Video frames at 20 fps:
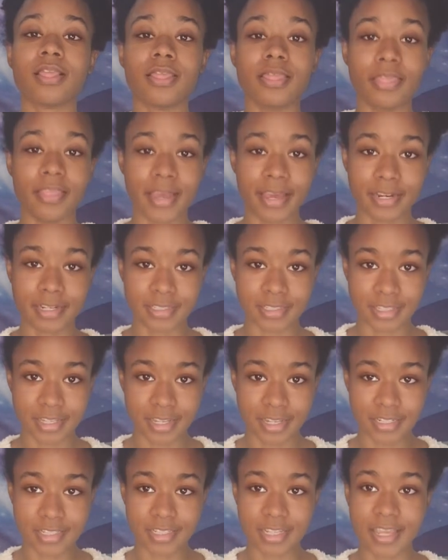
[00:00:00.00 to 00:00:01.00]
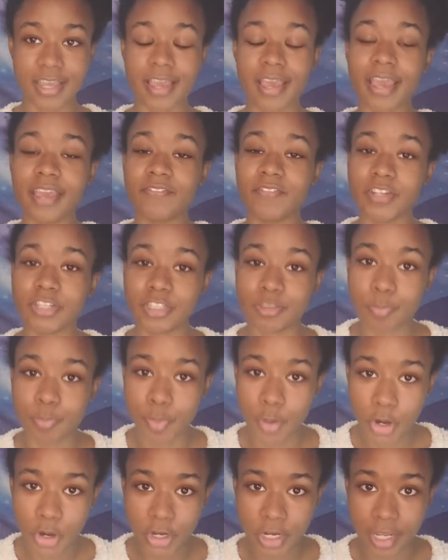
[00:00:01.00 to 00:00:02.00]
That is it. If it is
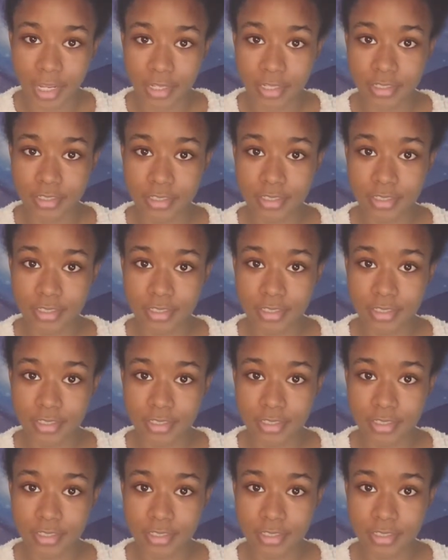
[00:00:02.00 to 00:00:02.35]
burning,